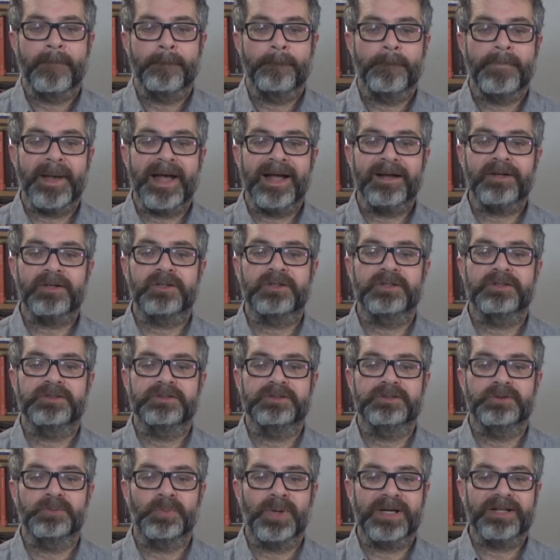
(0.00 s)

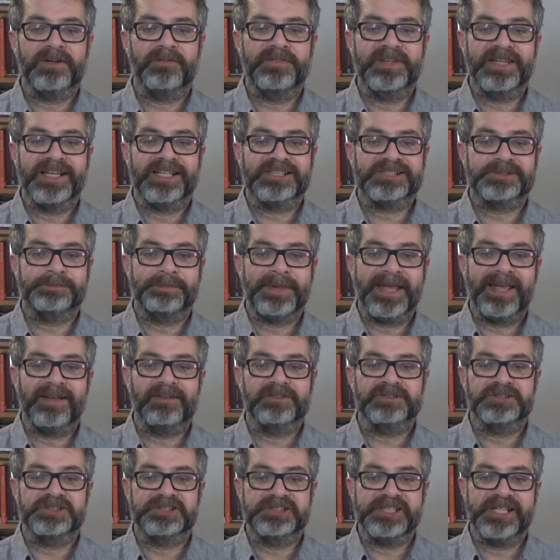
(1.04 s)
Banco, one of the
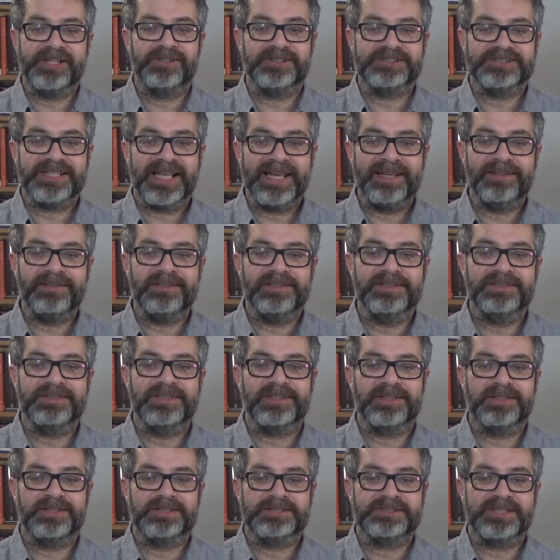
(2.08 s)
expelled Chagos
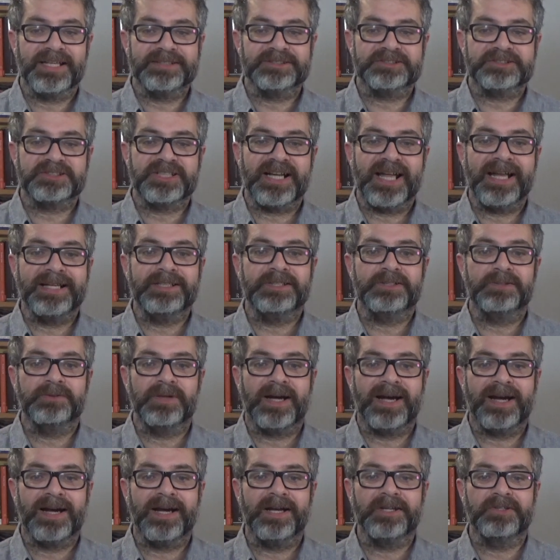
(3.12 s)
Islanders, had tried to
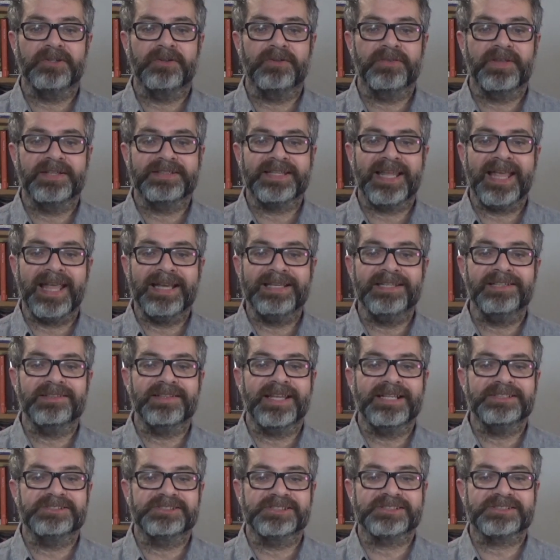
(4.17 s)
argue that any
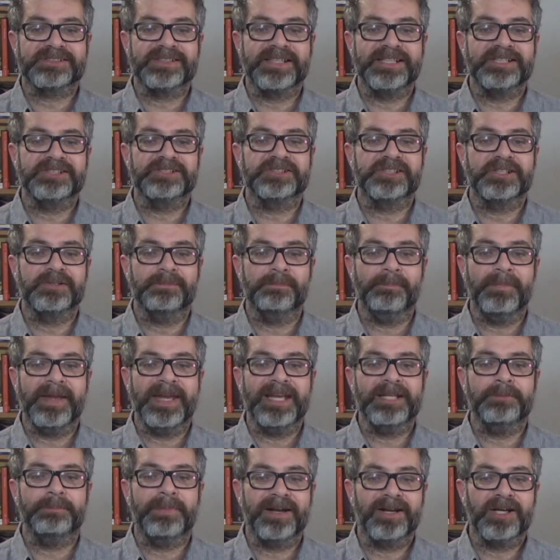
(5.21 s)
legislation
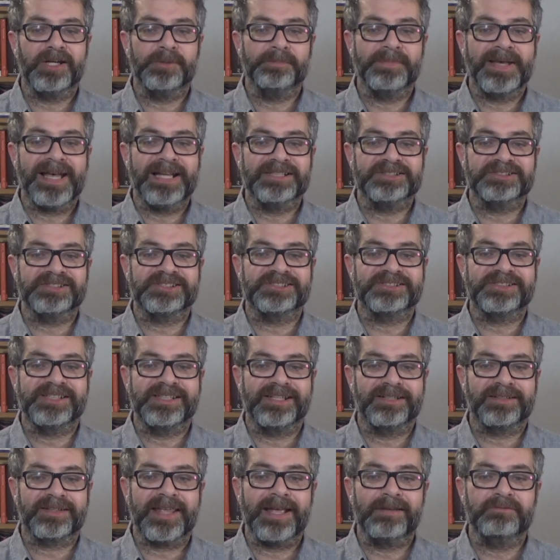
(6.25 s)
made by Her Majesty
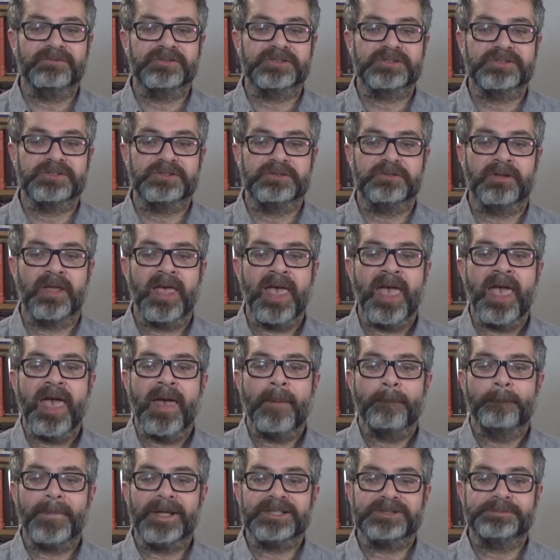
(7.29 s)
in Council
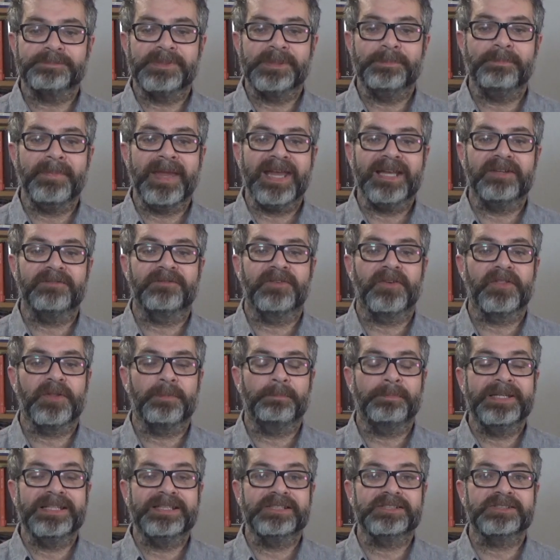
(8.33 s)
must be made for the
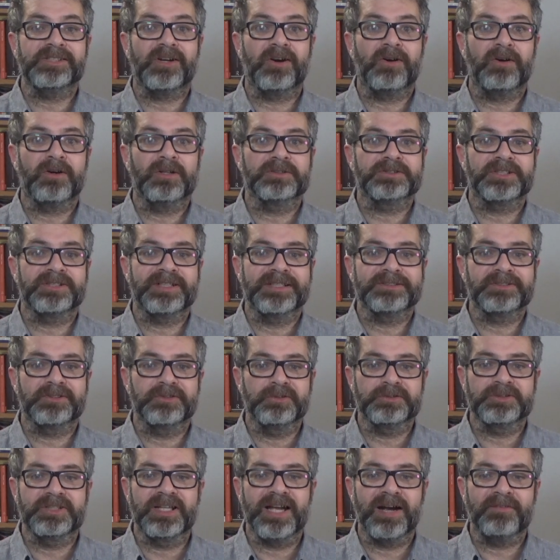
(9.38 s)
peace, order, and
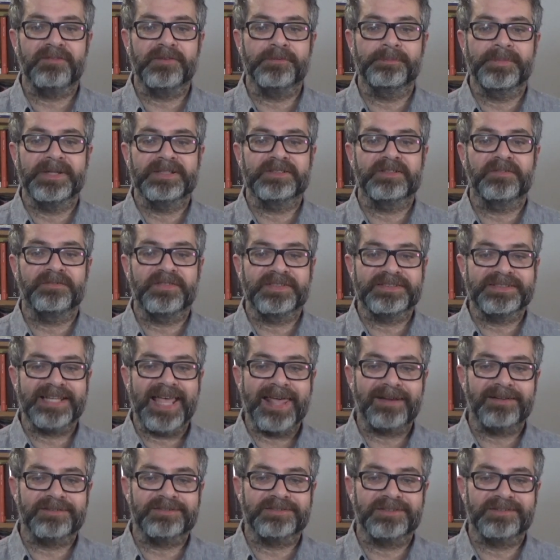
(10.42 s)
good government of the
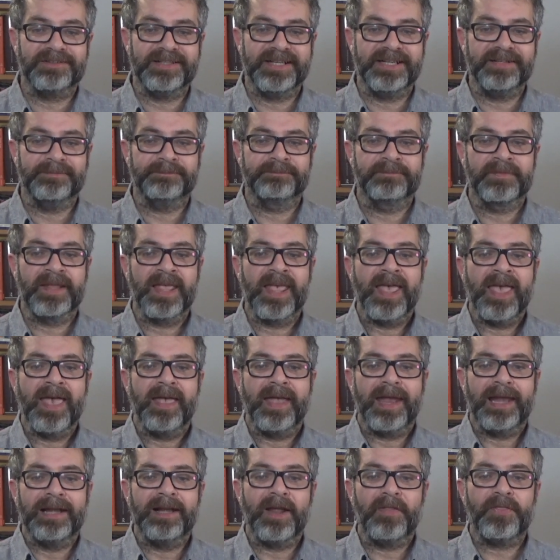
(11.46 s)
territory.
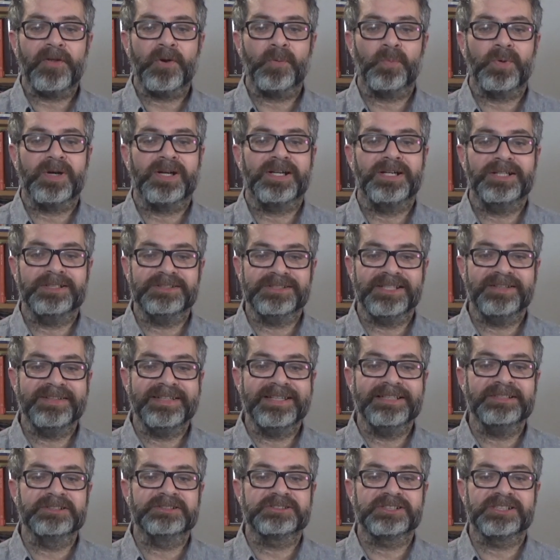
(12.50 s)
In other words, in
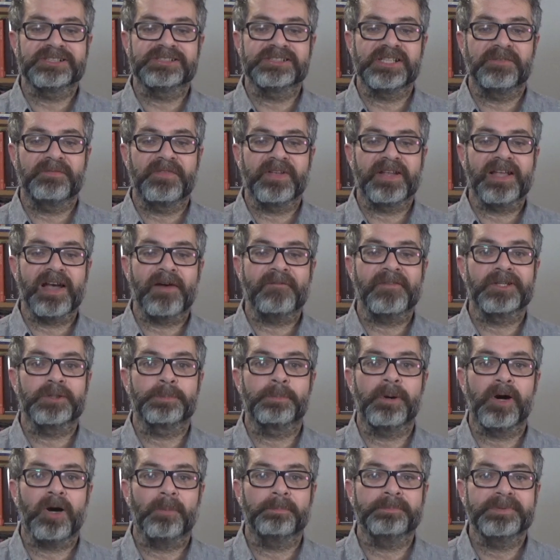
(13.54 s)
the interests of the
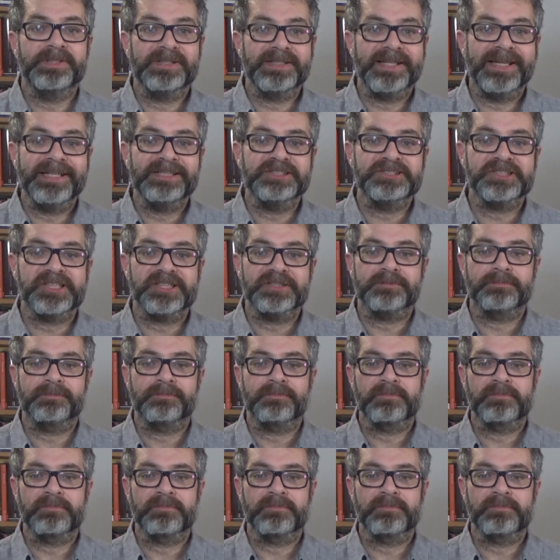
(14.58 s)
governed population.